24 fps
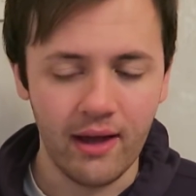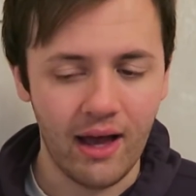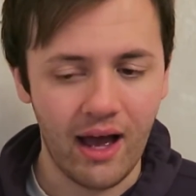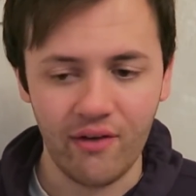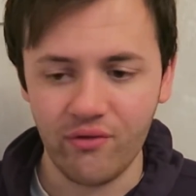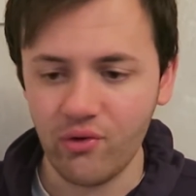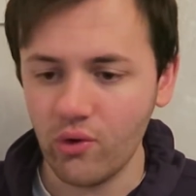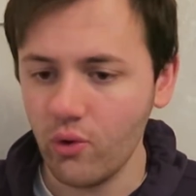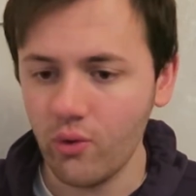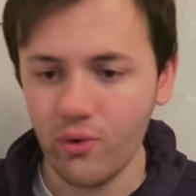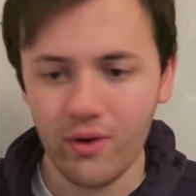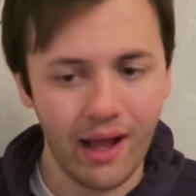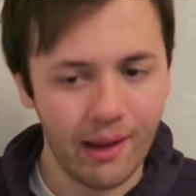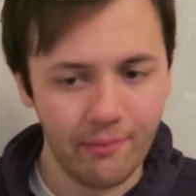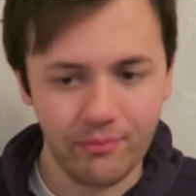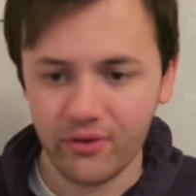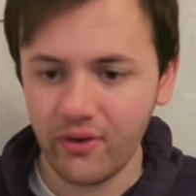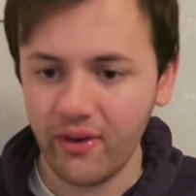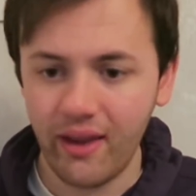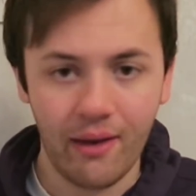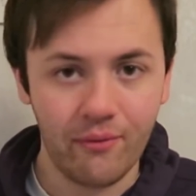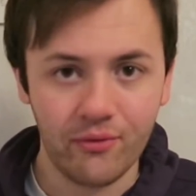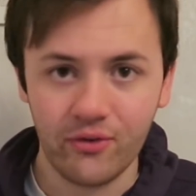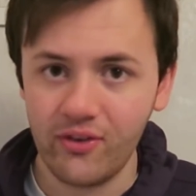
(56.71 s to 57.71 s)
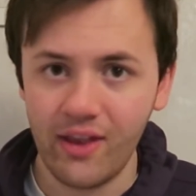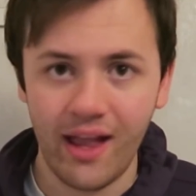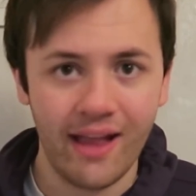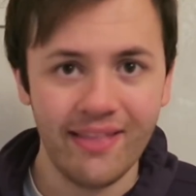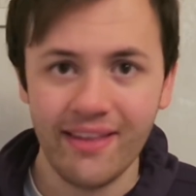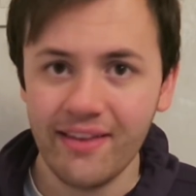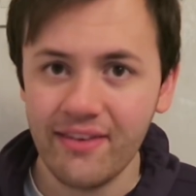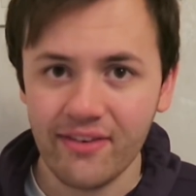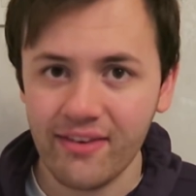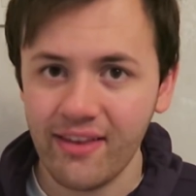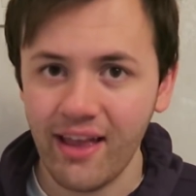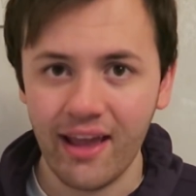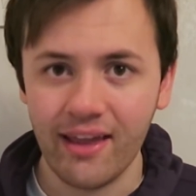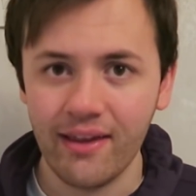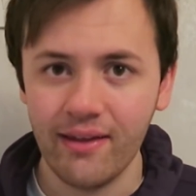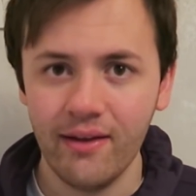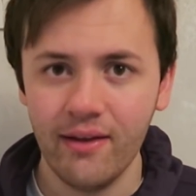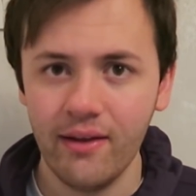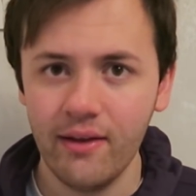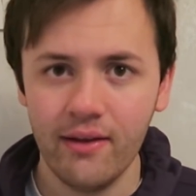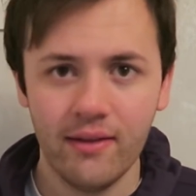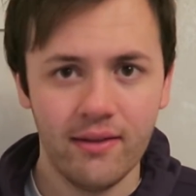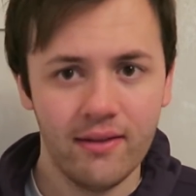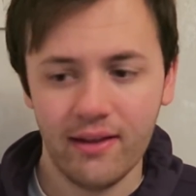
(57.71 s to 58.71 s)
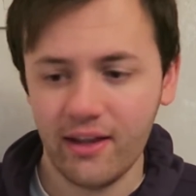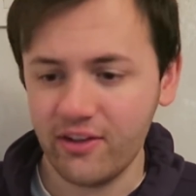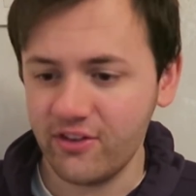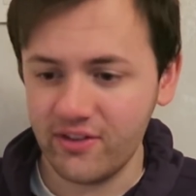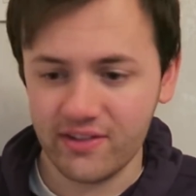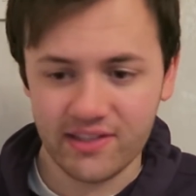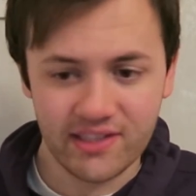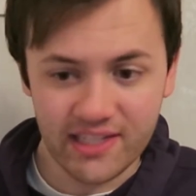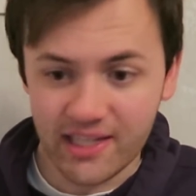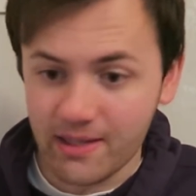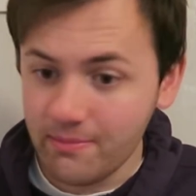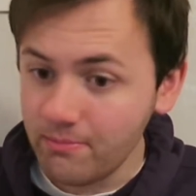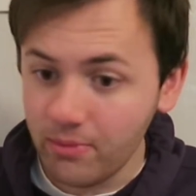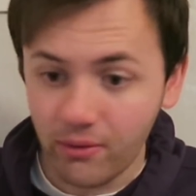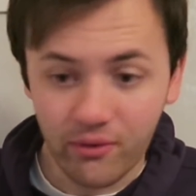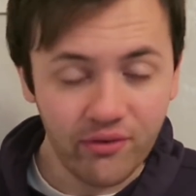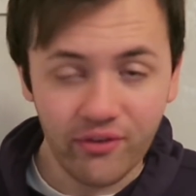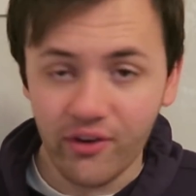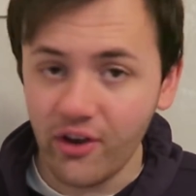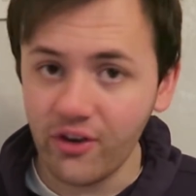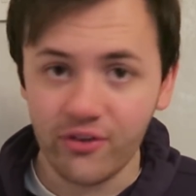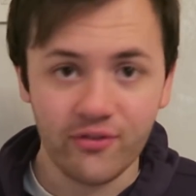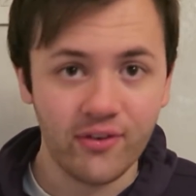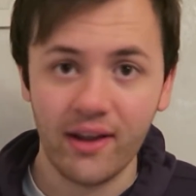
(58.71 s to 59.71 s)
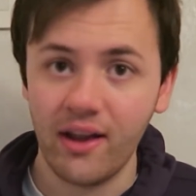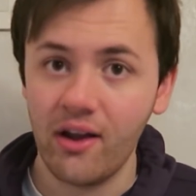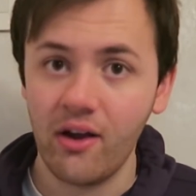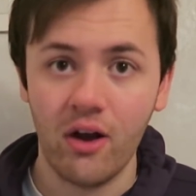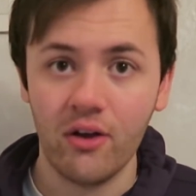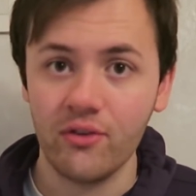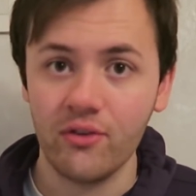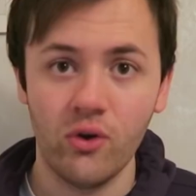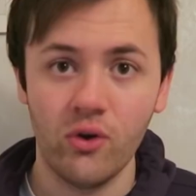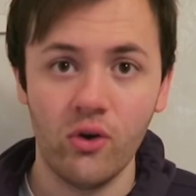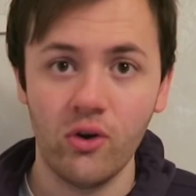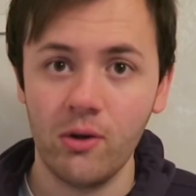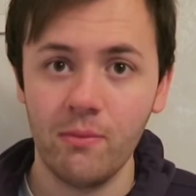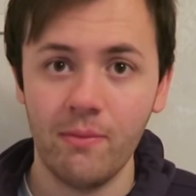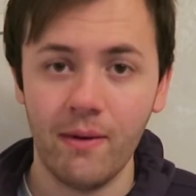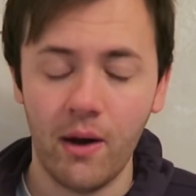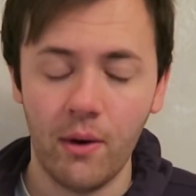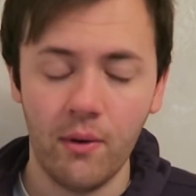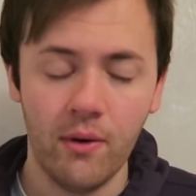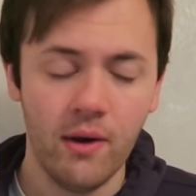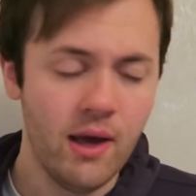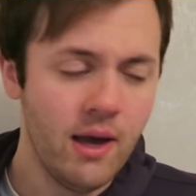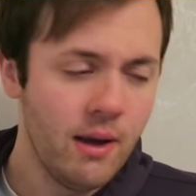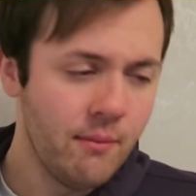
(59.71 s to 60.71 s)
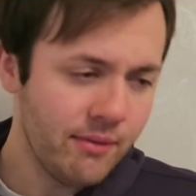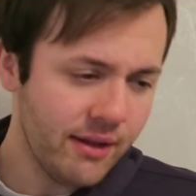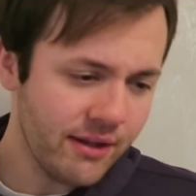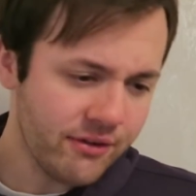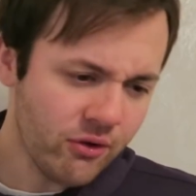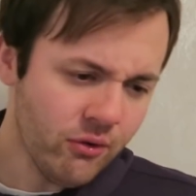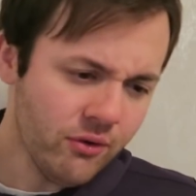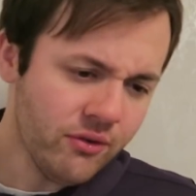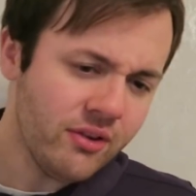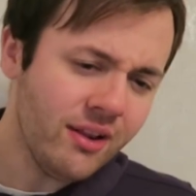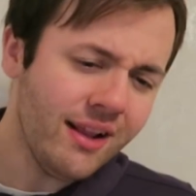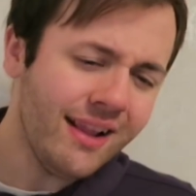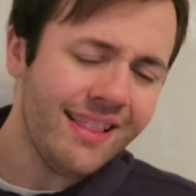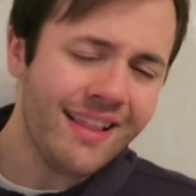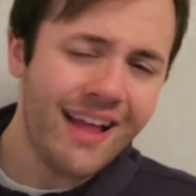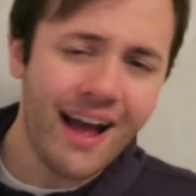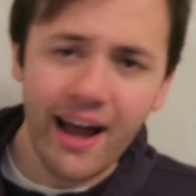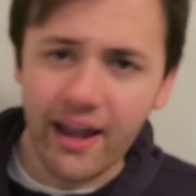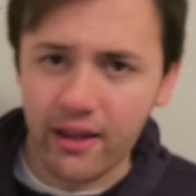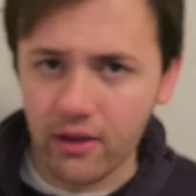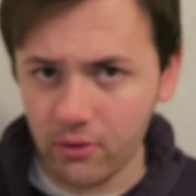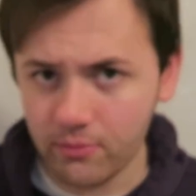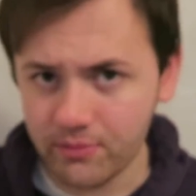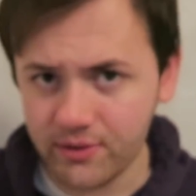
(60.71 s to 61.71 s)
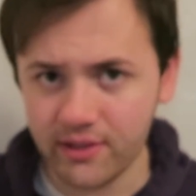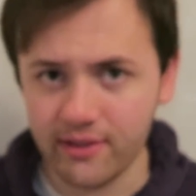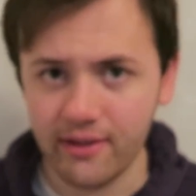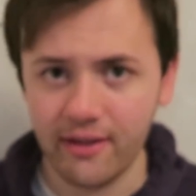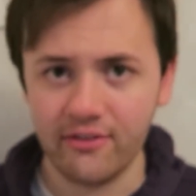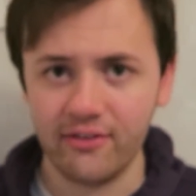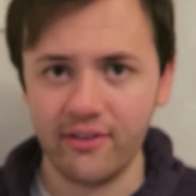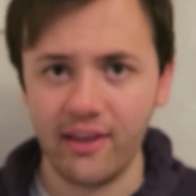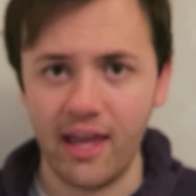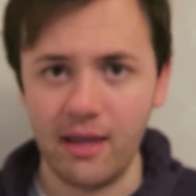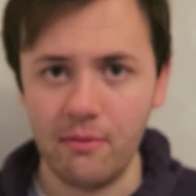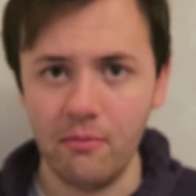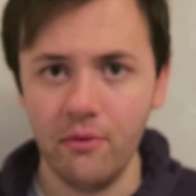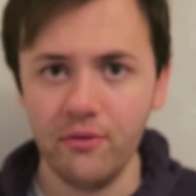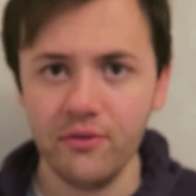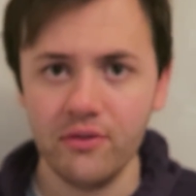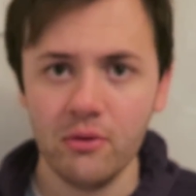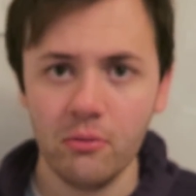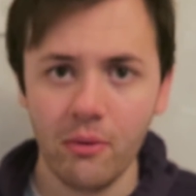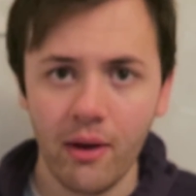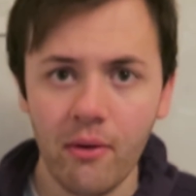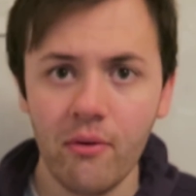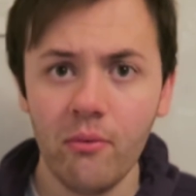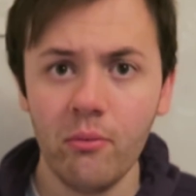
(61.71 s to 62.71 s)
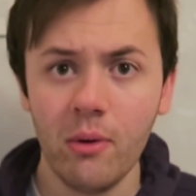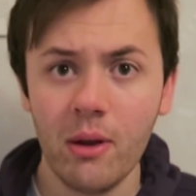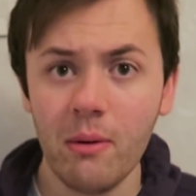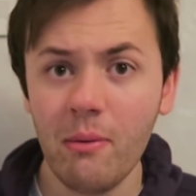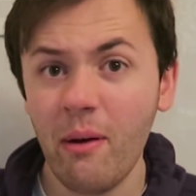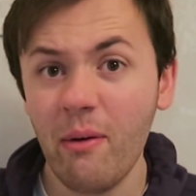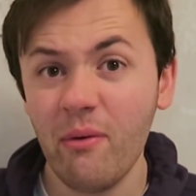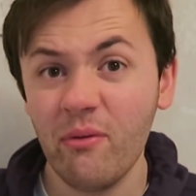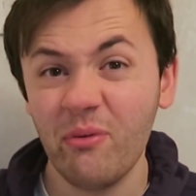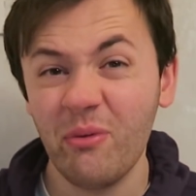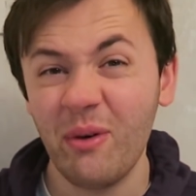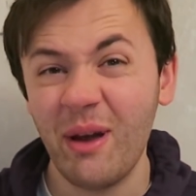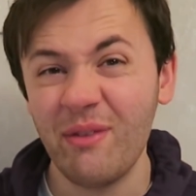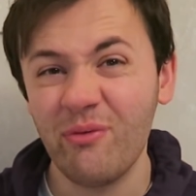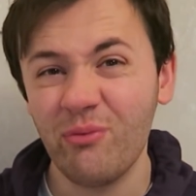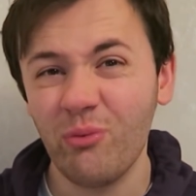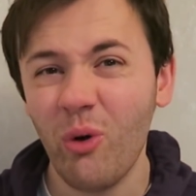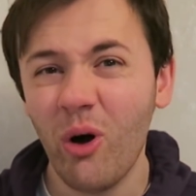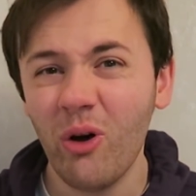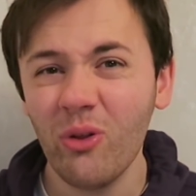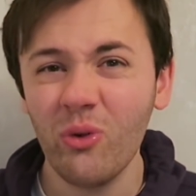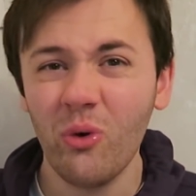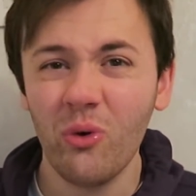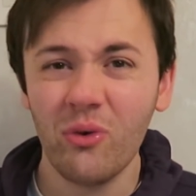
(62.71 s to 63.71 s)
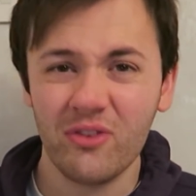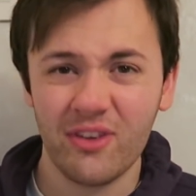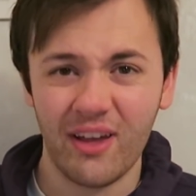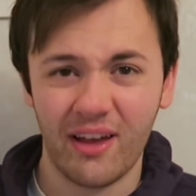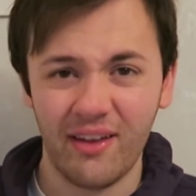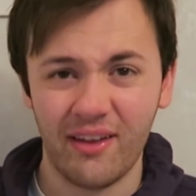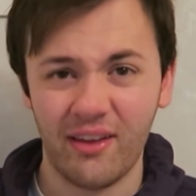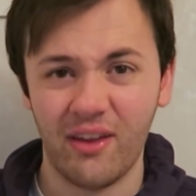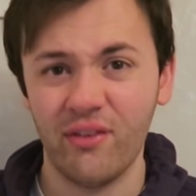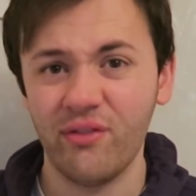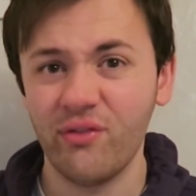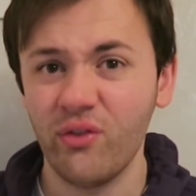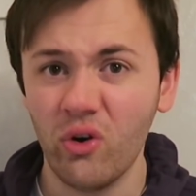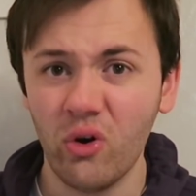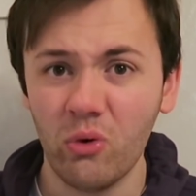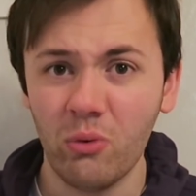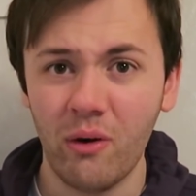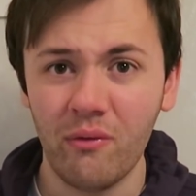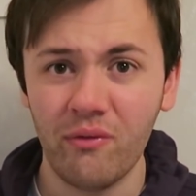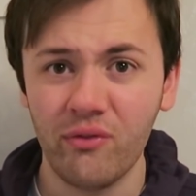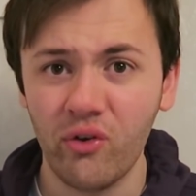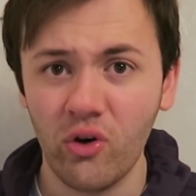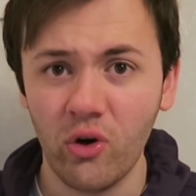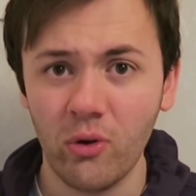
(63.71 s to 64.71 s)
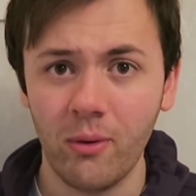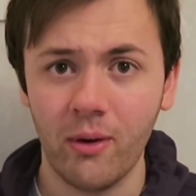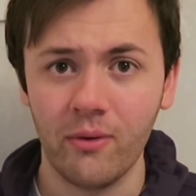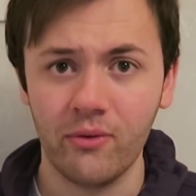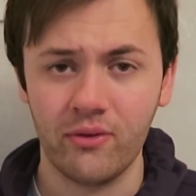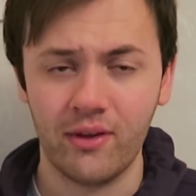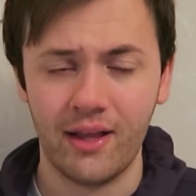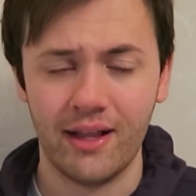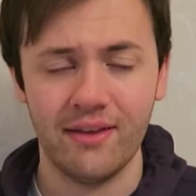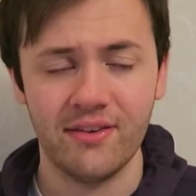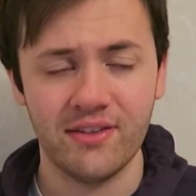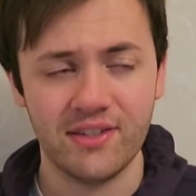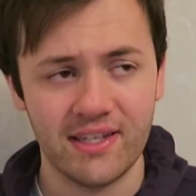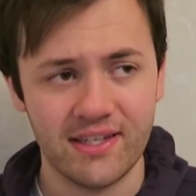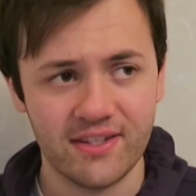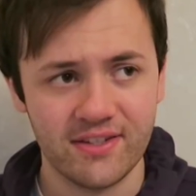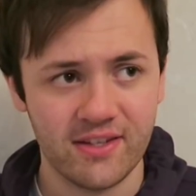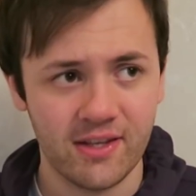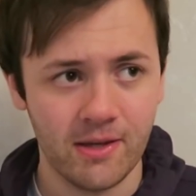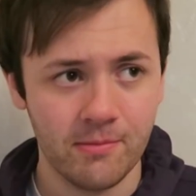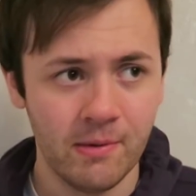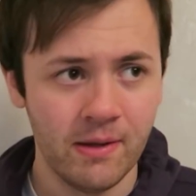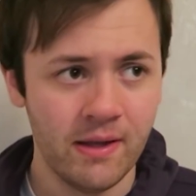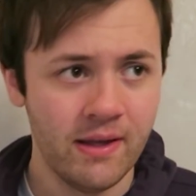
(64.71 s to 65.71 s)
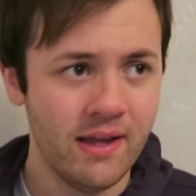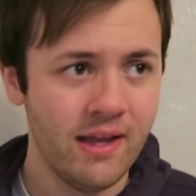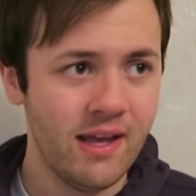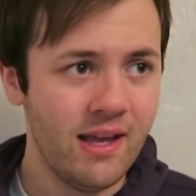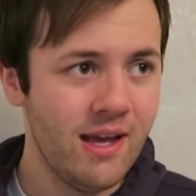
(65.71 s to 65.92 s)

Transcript: I thought we were absolutely outstanding today. That's a simple first thing I've talk about. Let's go into the lineups in this game. Obviously, we went, we went with what looked like a 4-1-4-1 kind of system.